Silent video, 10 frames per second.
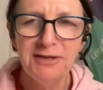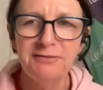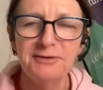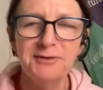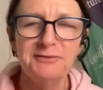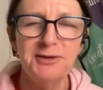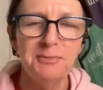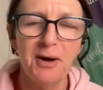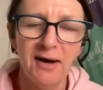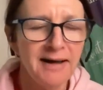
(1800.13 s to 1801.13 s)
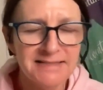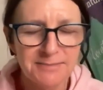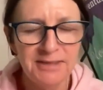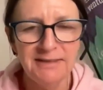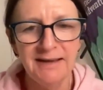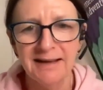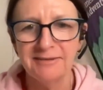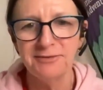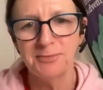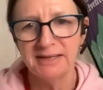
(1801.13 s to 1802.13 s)
a few of you behind me
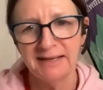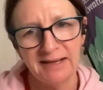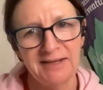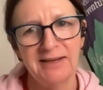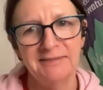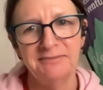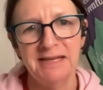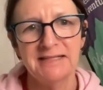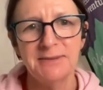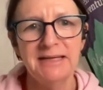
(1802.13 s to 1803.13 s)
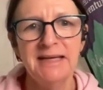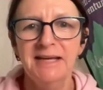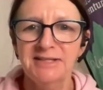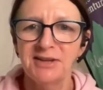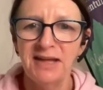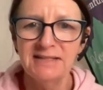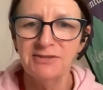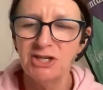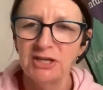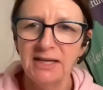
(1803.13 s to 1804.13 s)
for Monday Night Live next week. So thanks for
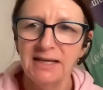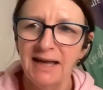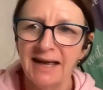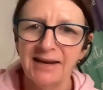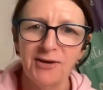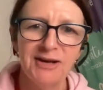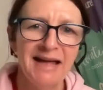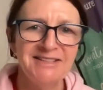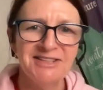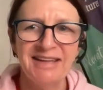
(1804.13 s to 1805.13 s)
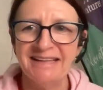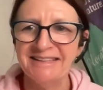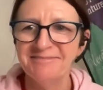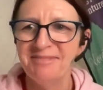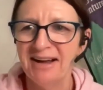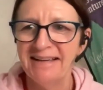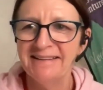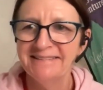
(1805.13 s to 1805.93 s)
tuning in, and I'll catch you then. Bye.